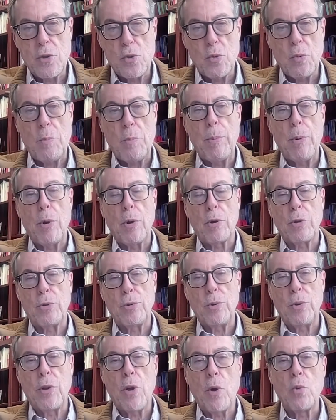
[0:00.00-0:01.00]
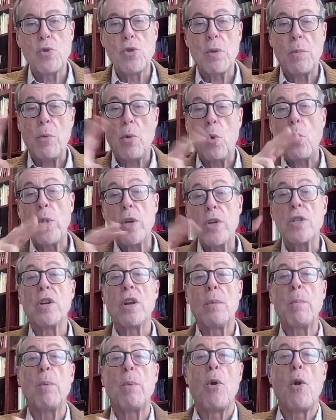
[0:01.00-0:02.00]
and the support to those
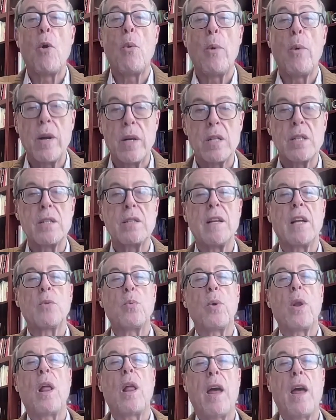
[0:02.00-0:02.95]
whistleblowers